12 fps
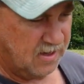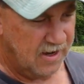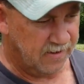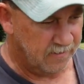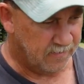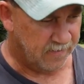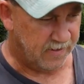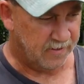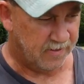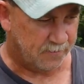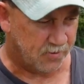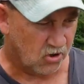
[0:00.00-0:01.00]
In
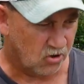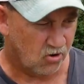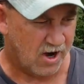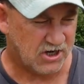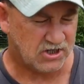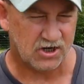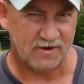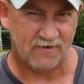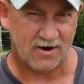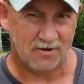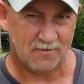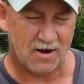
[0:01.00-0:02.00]
the progression of
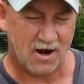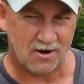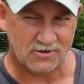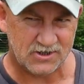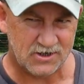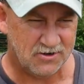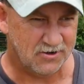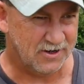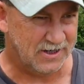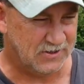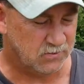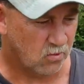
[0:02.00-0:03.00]
our
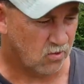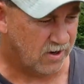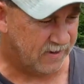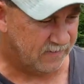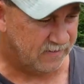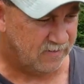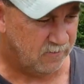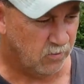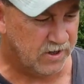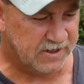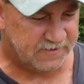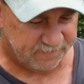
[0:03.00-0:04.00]
series,
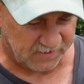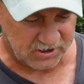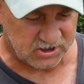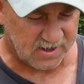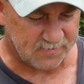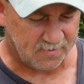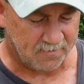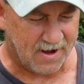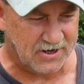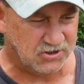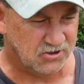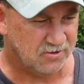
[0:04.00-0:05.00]
we just finished up
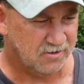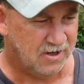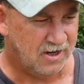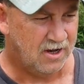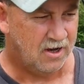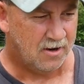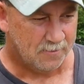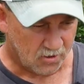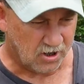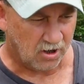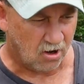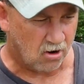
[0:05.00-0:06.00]
a
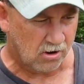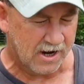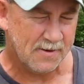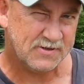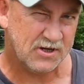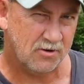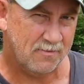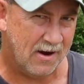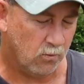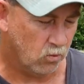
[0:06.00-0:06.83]
pretty long episode about